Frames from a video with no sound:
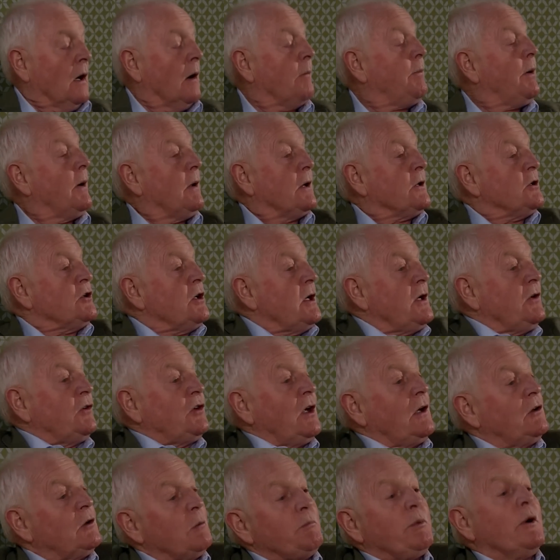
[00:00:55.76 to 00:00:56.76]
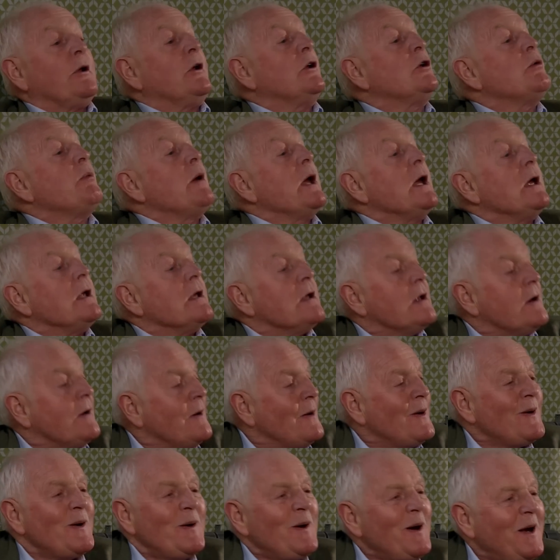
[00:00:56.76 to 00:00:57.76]
Apologies, I should put it away
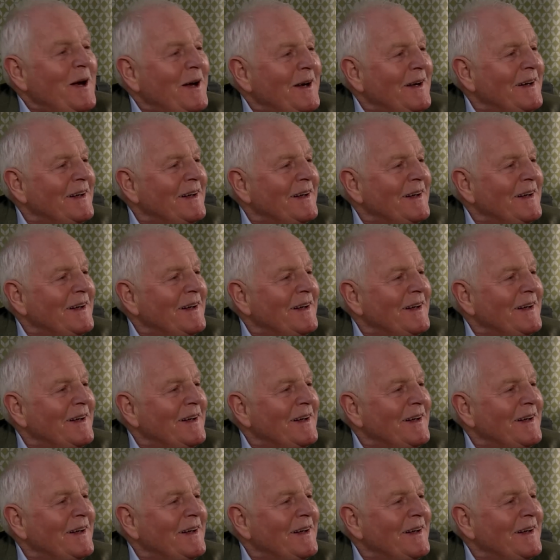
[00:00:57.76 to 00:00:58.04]
now.